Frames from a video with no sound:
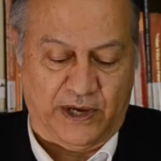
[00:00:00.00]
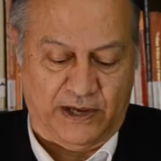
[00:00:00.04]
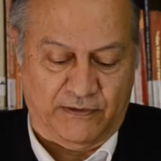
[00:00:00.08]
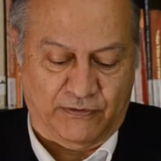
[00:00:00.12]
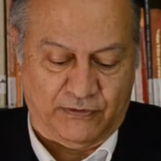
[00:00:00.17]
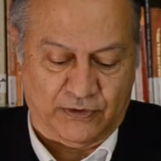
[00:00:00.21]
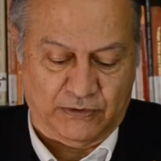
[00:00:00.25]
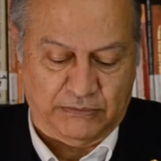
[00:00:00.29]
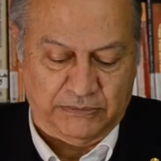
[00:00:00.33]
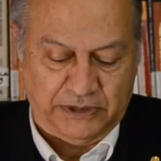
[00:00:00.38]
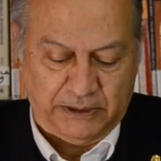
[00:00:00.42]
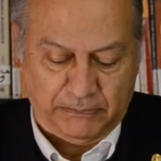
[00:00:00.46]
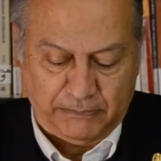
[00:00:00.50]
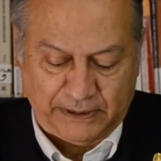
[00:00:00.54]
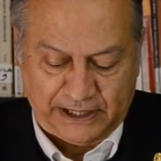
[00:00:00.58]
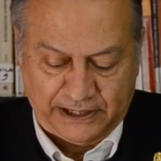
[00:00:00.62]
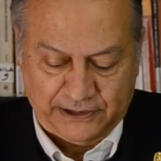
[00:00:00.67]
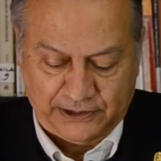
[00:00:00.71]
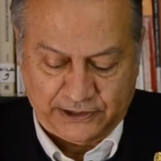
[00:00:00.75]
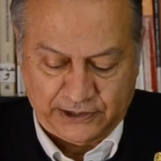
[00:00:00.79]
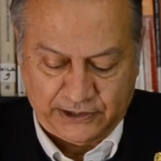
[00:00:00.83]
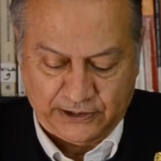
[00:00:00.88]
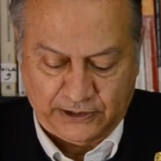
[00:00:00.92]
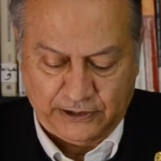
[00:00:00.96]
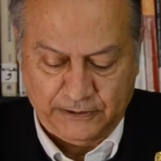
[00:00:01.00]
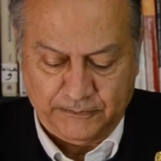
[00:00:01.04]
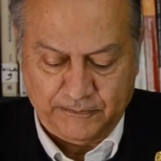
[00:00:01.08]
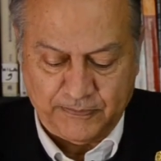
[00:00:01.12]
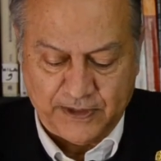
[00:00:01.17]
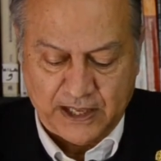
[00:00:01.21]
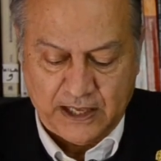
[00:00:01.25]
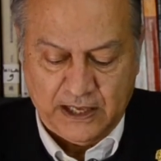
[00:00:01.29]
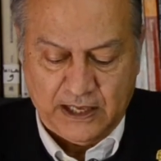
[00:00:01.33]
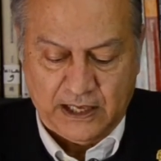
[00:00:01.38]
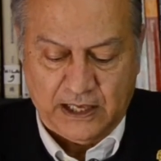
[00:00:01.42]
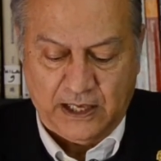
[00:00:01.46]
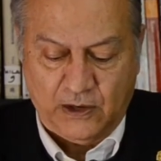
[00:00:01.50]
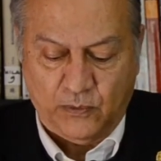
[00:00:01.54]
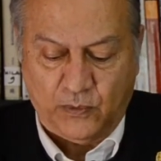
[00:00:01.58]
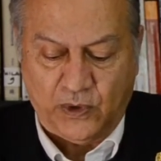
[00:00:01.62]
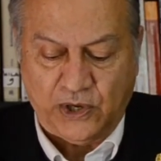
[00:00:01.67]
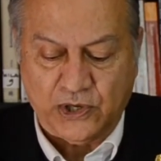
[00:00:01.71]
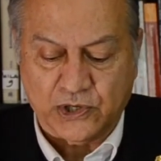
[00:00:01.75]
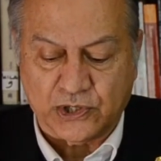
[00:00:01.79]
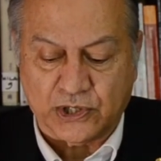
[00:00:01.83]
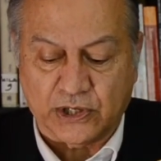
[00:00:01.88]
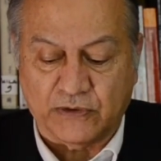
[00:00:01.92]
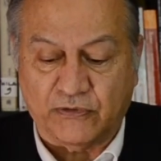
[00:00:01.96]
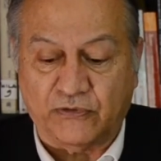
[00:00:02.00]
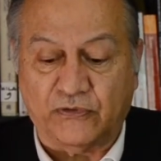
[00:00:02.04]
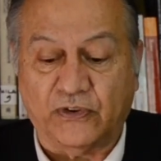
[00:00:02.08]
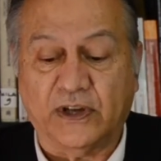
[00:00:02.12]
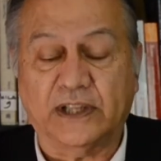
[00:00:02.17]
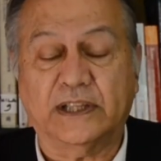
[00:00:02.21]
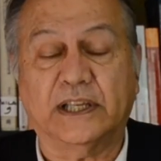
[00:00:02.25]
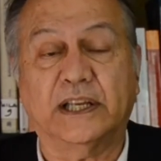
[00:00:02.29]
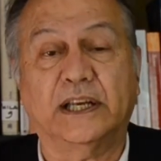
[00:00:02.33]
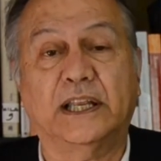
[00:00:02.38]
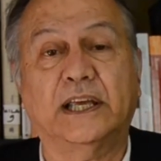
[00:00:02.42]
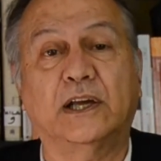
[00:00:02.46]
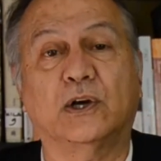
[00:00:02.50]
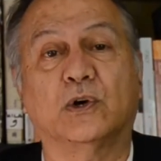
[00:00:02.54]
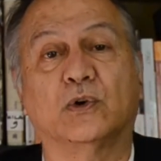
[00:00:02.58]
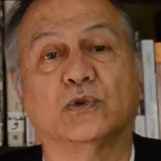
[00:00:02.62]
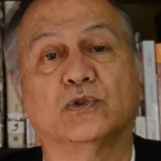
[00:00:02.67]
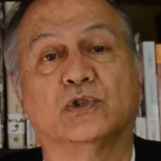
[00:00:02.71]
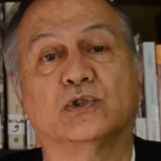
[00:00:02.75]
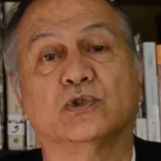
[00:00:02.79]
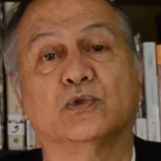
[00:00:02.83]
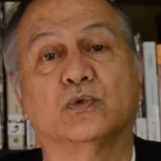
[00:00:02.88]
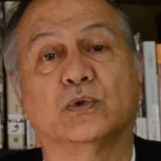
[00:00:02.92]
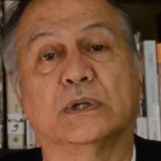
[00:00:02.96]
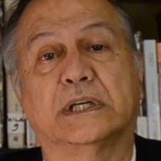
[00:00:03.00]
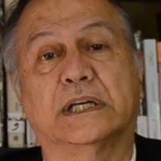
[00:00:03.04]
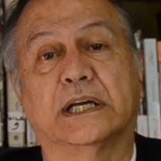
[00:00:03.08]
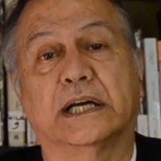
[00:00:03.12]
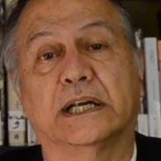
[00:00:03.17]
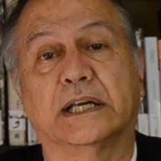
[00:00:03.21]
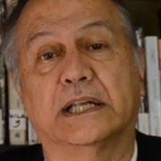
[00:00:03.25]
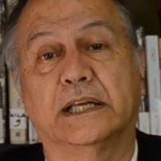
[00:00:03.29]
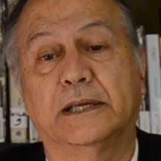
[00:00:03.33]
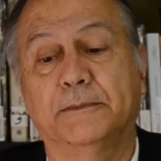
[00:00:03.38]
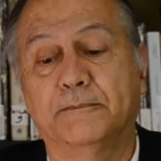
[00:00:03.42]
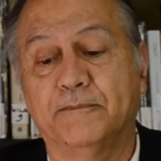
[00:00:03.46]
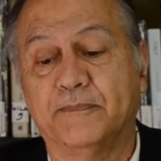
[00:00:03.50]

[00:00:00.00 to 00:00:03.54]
from the Pantheon, in which Federico Zuccari